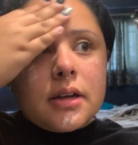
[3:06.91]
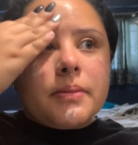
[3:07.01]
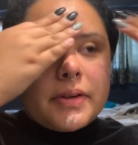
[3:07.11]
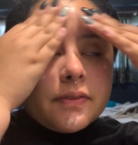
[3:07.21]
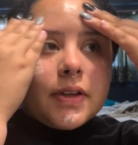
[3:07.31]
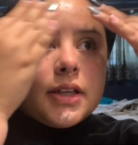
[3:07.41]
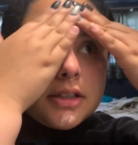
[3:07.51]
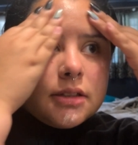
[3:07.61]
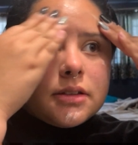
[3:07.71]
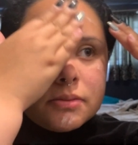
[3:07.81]
on my
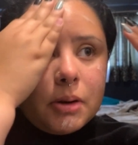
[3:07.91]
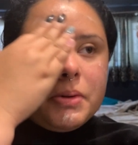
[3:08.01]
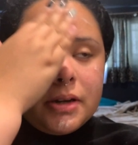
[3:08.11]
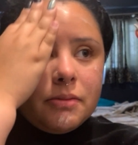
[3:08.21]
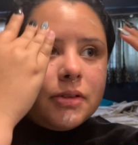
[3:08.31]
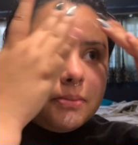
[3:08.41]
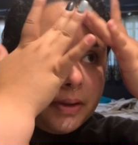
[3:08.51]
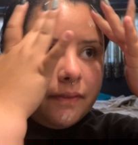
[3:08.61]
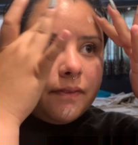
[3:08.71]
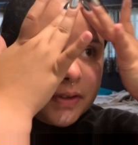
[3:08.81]
face, rub it in with
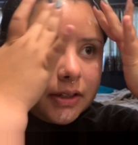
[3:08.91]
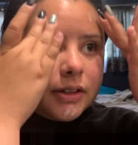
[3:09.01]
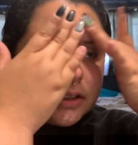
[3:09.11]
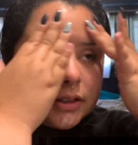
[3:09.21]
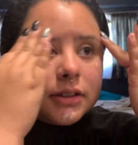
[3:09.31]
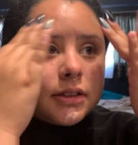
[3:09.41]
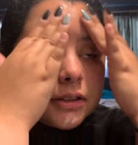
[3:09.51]
my fingers.